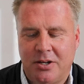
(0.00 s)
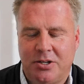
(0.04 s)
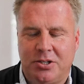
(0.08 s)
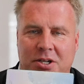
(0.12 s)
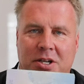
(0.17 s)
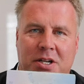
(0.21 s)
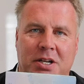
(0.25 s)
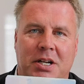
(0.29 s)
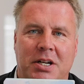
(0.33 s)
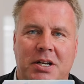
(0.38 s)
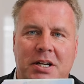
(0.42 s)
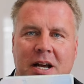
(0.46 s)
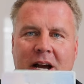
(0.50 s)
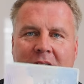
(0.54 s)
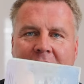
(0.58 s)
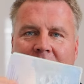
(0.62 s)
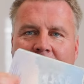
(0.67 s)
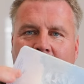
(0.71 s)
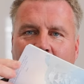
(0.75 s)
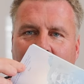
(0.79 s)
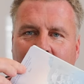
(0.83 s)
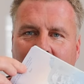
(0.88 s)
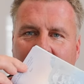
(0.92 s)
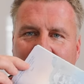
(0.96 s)
So you need to
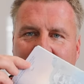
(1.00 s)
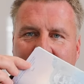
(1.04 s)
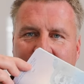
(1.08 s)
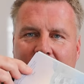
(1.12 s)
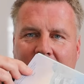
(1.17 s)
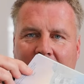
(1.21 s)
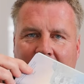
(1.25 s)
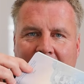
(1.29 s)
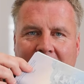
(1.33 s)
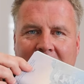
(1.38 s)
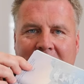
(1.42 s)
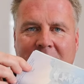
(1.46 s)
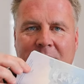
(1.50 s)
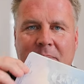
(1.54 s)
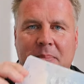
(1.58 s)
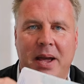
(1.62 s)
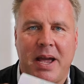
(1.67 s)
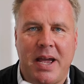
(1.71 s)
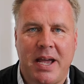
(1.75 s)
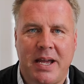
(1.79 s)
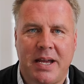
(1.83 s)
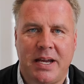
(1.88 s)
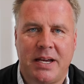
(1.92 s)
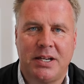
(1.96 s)
have one blank
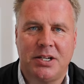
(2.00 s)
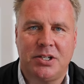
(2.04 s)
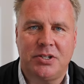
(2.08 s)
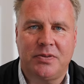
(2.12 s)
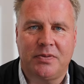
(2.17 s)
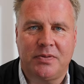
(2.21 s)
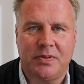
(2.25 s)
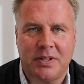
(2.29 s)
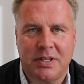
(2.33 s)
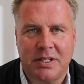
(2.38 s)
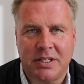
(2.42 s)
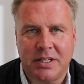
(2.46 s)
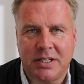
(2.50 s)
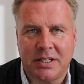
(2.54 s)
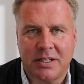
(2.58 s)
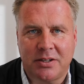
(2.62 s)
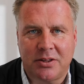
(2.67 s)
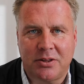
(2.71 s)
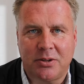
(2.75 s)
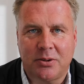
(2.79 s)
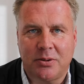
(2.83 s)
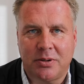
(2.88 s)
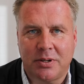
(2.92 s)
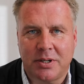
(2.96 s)
page for the
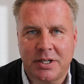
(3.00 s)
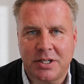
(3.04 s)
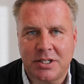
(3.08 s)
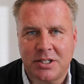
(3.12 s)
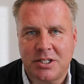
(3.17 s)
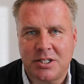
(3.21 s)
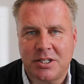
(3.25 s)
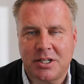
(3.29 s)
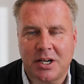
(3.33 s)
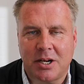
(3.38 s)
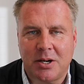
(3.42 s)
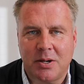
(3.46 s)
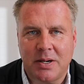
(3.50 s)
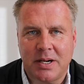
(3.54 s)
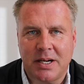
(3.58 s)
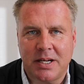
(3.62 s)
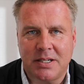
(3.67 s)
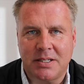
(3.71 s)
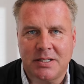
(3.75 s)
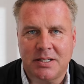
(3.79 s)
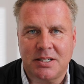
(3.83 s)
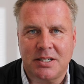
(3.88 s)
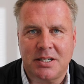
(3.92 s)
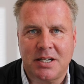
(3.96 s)
authorities to go
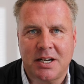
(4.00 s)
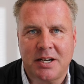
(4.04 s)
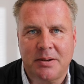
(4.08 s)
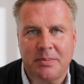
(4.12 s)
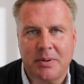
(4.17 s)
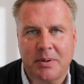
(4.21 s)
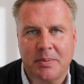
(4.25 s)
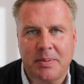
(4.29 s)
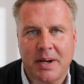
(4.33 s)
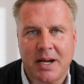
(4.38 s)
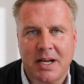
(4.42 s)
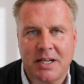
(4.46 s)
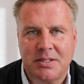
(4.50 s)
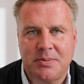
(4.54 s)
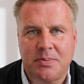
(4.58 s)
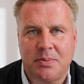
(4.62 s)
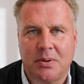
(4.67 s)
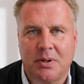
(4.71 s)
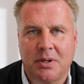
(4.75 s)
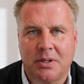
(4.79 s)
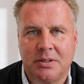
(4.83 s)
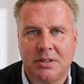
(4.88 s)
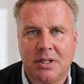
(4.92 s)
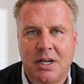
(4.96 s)
ahead and stamp your
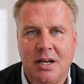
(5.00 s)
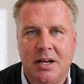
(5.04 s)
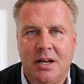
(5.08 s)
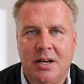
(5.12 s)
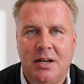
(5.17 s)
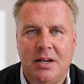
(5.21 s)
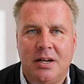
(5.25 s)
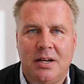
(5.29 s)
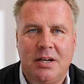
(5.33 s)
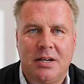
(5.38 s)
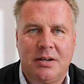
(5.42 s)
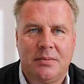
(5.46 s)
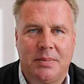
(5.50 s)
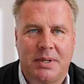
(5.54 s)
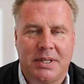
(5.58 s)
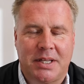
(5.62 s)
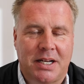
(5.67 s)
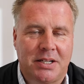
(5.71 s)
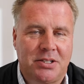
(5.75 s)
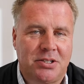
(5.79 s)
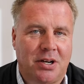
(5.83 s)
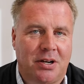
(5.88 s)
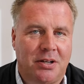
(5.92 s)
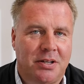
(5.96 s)
passport. But
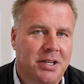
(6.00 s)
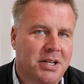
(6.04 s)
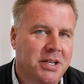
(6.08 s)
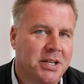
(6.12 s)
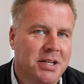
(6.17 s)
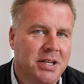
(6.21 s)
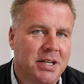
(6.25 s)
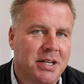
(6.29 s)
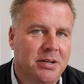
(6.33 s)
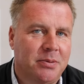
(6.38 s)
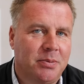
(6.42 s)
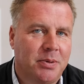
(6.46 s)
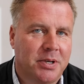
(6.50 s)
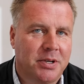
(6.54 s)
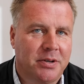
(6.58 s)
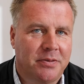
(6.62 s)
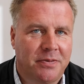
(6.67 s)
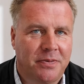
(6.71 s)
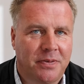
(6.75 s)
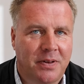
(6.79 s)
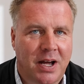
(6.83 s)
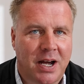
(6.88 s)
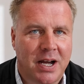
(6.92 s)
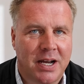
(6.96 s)
that's all that you need when
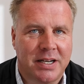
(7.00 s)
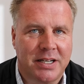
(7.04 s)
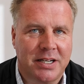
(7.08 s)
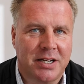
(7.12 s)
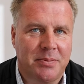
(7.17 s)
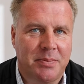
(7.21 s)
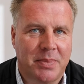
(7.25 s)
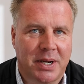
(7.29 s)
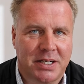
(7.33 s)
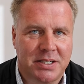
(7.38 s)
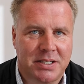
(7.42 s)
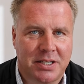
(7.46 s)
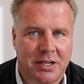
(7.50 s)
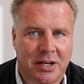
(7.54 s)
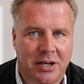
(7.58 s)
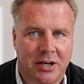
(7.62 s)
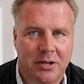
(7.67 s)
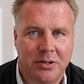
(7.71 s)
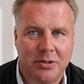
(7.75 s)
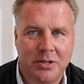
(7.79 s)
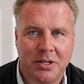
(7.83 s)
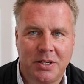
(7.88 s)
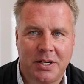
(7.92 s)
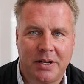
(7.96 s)
you're flying to
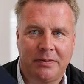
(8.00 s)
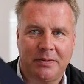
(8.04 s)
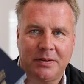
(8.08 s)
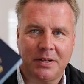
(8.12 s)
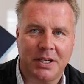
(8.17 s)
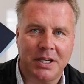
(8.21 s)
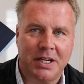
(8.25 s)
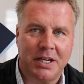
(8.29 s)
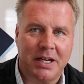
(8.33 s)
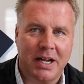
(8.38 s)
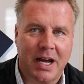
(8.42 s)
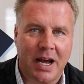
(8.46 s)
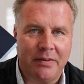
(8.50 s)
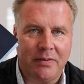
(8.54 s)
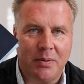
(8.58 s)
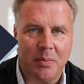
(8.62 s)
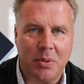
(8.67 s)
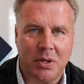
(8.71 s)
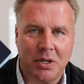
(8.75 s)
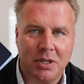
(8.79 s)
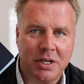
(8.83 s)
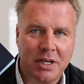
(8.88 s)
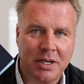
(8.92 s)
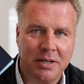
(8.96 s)
Mexico. You definitely need to have a
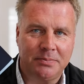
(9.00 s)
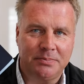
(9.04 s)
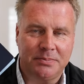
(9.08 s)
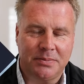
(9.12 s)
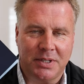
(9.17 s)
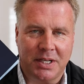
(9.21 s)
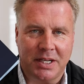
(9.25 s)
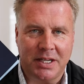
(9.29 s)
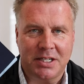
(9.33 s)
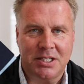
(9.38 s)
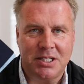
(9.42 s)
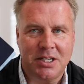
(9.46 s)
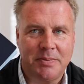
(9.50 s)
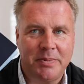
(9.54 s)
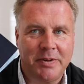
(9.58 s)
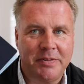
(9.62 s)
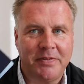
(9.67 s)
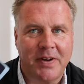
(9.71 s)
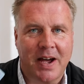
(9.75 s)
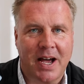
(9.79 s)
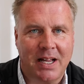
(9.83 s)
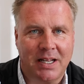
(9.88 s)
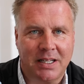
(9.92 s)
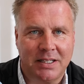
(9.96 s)
book, needs to
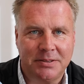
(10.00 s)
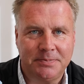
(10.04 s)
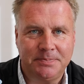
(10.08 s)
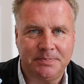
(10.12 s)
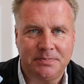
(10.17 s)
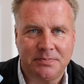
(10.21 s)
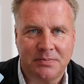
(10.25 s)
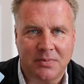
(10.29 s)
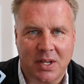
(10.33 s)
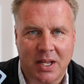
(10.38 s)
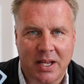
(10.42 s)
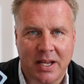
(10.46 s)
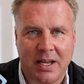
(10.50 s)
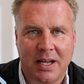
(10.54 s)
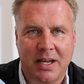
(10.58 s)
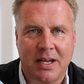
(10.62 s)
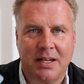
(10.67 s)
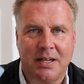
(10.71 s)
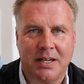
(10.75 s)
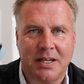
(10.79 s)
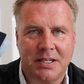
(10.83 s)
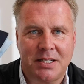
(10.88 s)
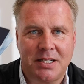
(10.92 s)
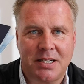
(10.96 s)
be valid,
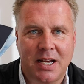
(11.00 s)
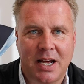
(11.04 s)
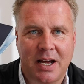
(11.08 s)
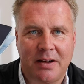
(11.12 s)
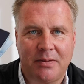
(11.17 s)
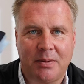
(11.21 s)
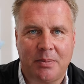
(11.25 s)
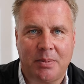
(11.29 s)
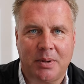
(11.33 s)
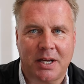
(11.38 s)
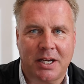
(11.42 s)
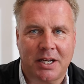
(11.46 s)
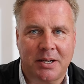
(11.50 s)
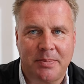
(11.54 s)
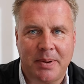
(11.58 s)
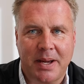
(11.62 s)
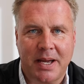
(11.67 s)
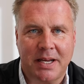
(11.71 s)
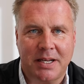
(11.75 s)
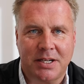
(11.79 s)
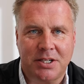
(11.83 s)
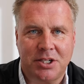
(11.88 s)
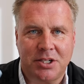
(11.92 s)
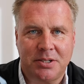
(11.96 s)
and needs to have a blank
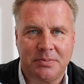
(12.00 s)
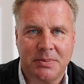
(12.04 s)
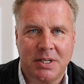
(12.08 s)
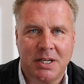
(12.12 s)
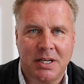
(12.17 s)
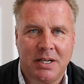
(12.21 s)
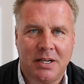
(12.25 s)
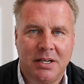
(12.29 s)
page.